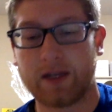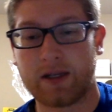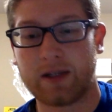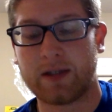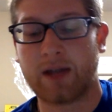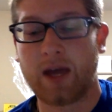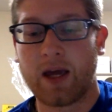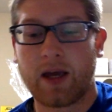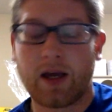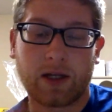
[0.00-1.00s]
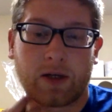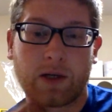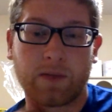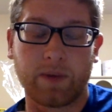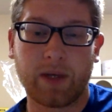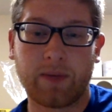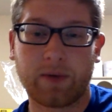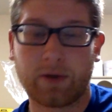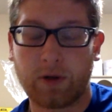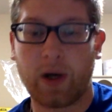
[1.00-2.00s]
is, it's a group of people
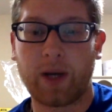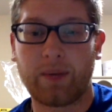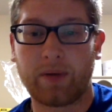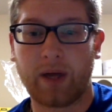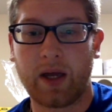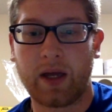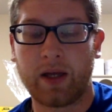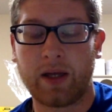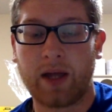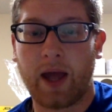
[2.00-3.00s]
who go on a plane,